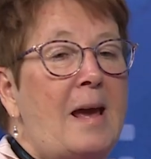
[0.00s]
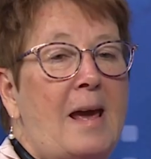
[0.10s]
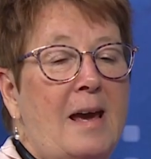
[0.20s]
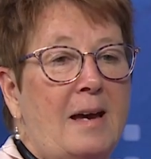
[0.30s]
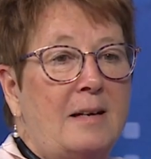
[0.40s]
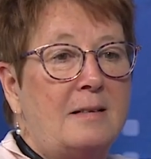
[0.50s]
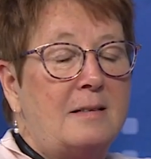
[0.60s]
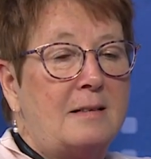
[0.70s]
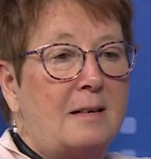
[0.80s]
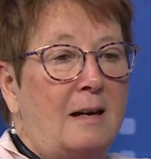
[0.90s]
And
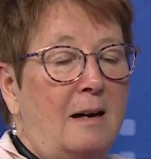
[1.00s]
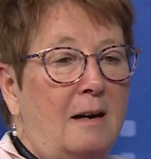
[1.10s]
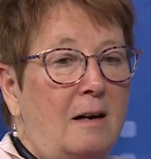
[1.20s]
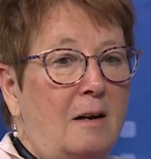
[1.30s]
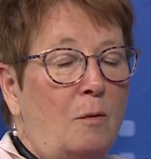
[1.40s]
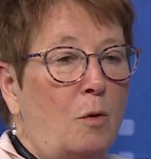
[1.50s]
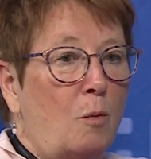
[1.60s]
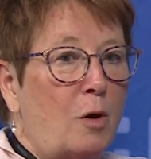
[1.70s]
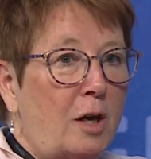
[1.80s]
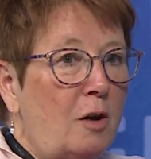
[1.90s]
we're
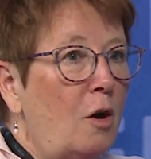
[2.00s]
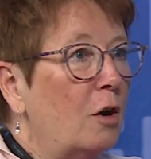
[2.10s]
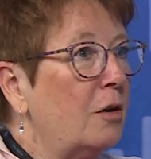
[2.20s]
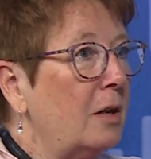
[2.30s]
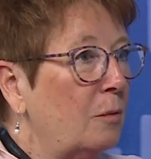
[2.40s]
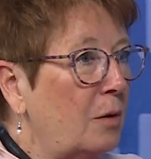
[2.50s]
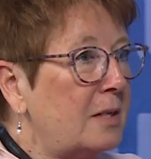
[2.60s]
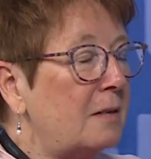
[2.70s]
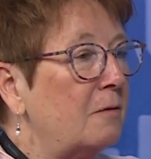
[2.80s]
working hard in raising